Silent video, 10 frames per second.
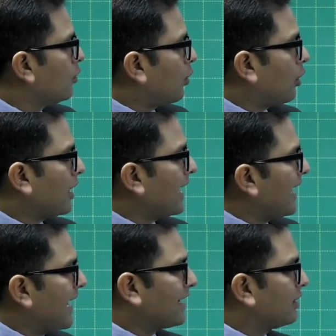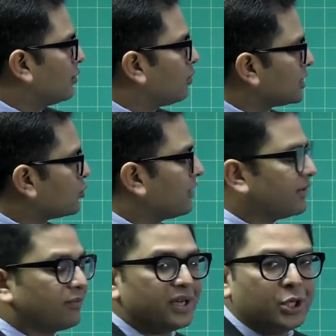or n,
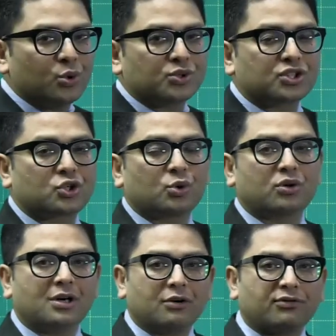whatsoever we use to